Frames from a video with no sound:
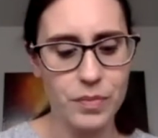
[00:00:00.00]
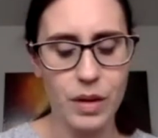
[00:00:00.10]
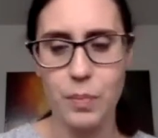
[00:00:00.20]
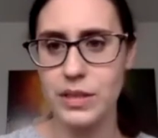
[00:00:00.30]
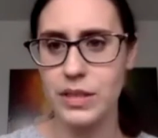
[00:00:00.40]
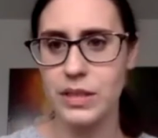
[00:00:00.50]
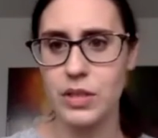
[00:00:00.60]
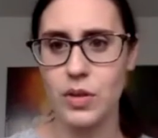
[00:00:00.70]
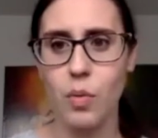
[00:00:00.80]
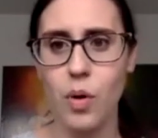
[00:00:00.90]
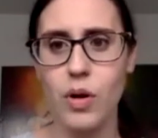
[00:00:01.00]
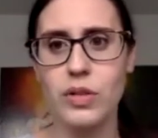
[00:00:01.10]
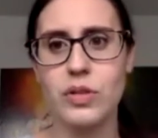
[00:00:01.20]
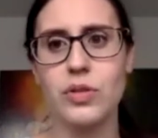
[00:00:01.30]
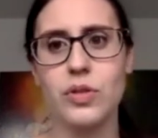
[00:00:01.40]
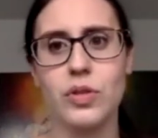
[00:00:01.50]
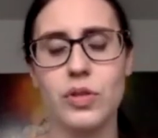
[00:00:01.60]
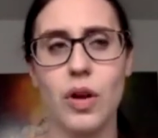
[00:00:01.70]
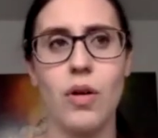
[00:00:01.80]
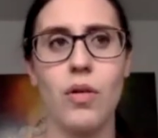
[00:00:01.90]
puts into the world.
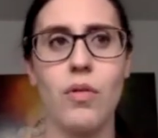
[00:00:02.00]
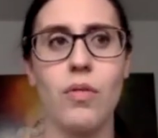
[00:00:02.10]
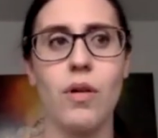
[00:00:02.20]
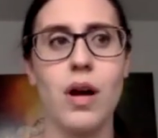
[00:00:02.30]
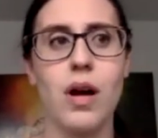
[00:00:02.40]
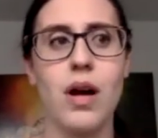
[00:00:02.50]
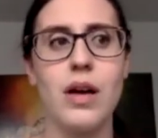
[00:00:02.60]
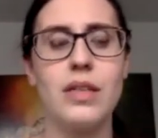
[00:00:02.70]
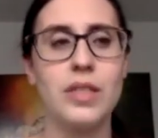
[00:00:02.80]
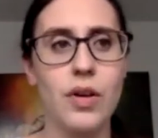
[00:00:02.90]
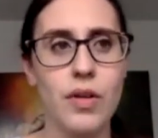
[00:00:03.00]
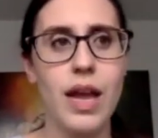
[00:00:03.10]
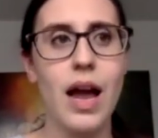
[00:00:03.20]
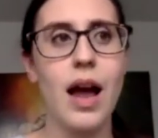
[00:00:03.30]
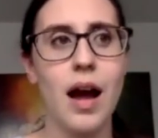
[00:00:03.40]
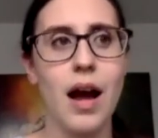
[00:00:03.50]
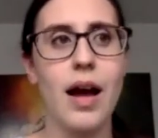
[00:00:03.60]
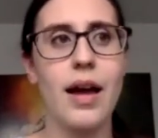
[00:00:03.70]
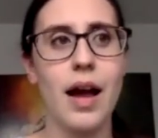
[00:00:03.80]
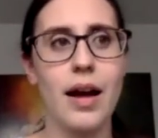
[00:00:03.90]
So yeah,
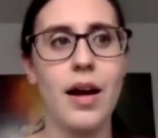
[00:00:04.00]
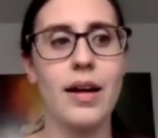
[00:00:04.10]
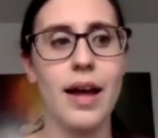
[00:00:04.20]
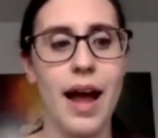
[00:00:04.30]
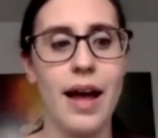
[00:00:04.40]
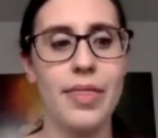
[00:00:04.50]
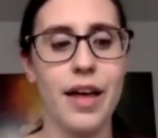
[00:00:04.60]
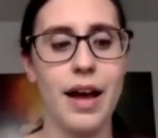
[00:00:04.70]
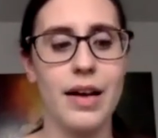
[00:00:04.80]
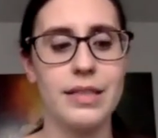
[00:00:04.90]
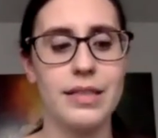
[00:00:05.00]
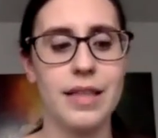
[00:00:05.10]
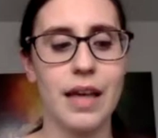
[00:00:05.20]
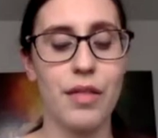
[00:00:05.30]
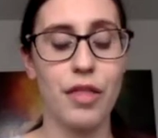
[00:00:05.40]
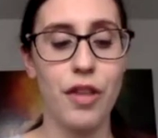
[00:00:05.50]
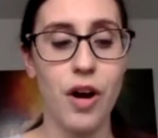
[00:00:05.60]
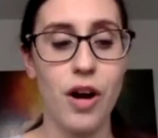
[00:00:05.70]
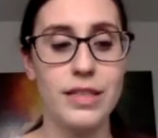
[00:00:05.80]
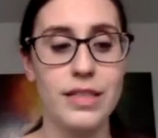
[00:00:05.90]
I kind of had that
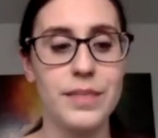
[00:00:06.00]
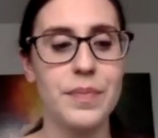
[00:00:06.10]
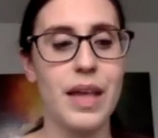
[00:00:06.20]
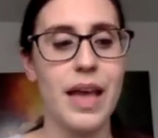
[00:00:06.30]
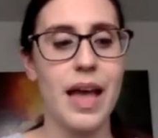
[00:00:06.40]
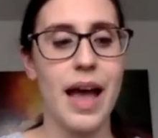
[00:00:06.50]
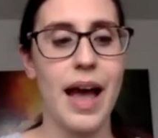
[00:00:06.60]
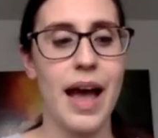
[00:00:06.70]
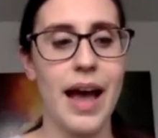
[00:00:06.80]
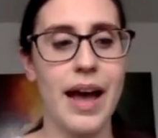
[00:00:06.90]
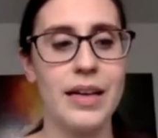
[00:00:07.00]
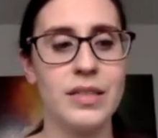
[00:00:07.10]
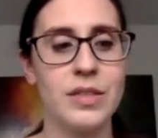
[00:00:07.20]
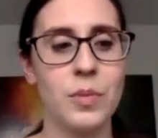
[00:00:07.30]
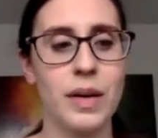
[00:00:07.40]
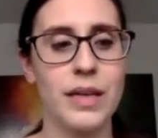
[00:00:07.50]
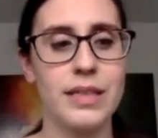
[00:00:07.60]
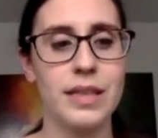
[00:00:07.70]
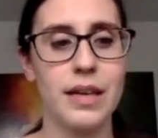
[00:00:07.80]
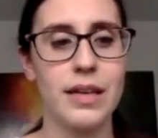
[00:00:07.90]
thought. And when I
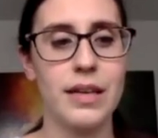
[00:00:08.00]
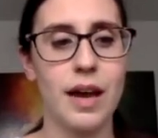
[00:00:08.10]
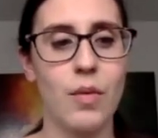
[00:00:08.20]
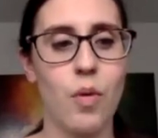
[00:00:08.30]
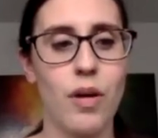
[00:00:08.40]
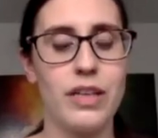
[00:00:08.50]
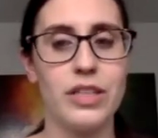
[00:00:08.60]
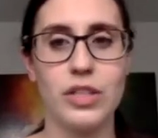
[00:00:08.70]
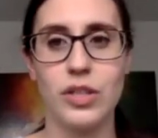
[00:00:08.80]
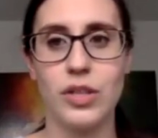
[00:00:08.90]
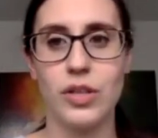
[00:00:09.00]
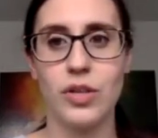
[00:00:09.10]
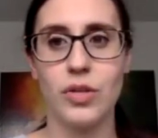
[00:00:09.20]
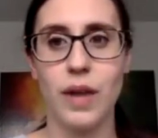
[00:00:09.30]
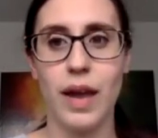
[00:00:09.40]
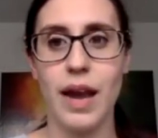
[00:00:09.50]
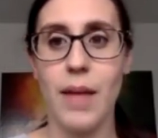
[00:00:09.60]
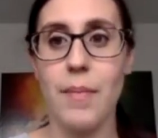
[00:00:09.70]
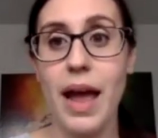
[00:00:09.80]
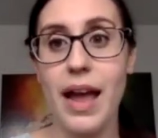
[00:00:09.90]
decided I wanted to do
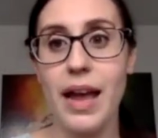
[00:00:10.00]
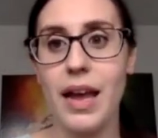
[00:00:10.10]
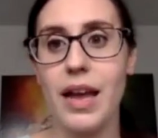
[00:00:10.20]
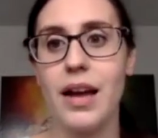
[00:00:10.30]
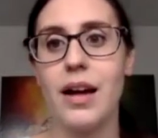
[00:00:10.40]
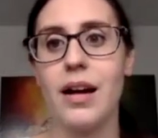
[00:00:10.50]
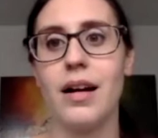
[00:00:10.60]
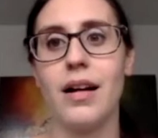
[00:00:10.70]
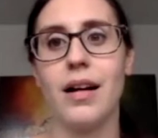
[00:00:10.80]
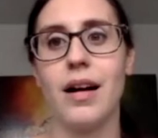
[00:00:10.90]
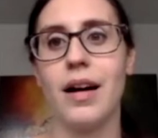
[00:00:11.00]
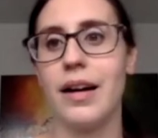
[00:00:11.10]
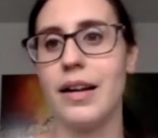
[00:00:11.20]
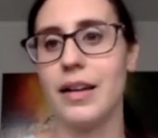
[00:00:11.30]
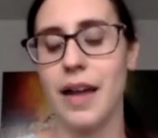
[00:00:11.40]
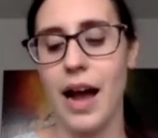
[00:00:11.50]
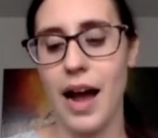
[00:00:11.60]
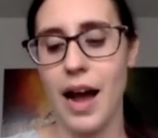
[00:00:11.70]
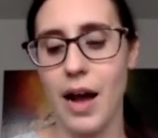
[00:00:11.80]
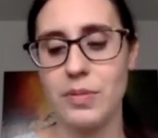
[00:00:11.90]
an MA, I
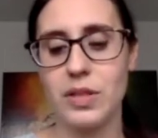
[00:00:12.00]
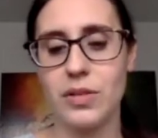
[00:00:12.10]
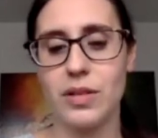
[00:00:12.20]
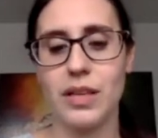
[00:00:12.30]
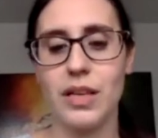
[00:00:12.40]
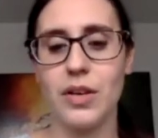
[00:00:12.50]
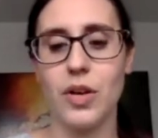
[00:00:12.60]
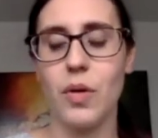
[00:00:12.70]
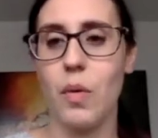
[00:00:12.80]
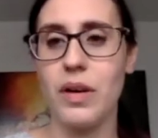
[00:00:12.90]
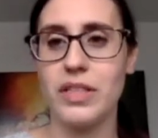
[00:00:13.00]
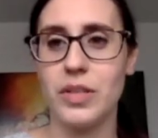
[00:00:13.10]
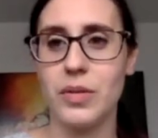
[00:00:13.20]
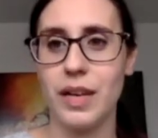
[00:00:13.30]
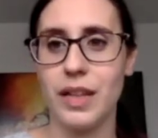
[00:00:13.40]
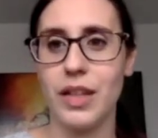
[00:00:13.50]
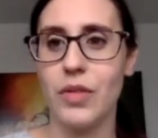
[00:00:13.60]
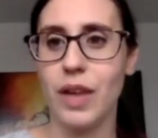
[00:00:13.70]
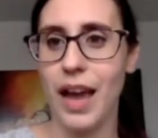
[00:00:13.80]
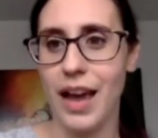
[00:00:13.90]
absolutely knew I wanted to do it in the
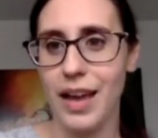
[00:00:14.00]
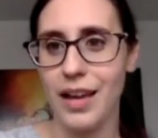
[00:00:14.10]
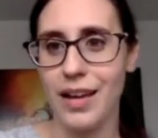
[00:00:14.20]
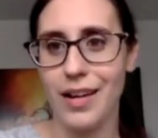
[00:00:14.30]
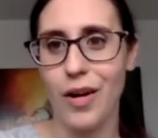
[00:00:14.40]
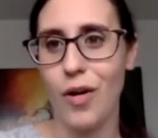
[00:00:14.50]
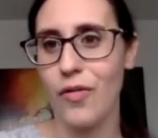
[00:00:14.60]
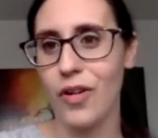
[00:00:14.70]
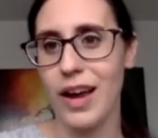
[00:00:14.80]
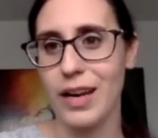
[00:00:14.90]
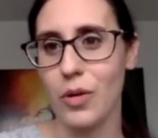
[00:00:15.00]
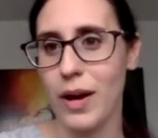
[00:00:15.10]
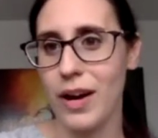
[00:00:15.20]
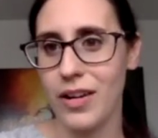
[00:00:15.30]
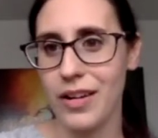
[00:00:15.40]
UK over anywhere